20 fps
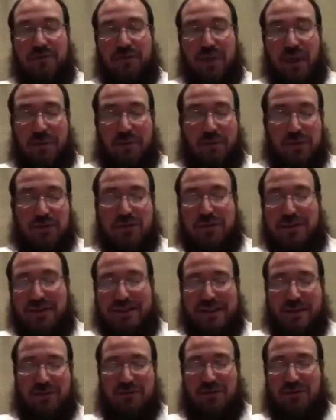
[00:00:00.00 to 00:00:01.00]
a person is
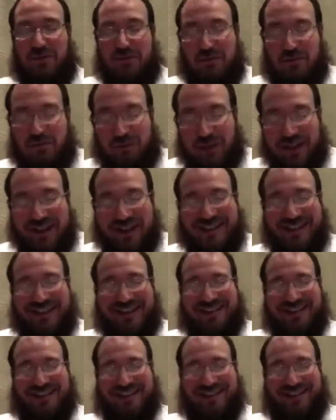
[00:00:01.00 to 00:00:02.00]
able to bring
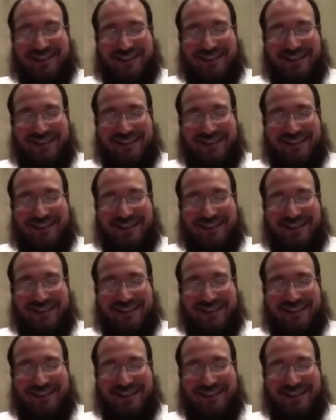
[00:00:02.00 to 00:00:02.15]
the